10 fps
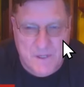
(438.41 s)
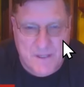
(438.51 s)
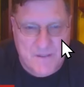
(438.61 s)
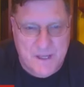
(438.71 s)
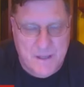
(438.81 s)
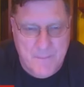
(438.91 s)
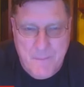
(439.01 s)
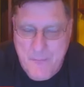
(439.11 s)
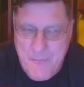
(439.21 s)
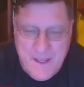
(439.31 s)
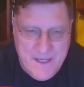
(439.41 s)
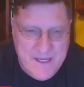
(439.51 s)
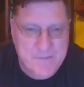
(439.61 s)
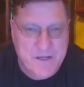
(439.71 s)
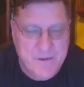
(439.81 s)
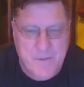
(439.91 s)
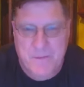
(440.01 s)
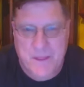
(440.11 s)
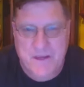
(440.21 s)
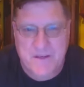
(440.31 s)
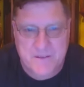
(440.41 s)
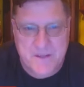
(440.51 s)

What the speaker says: But anybody who thinks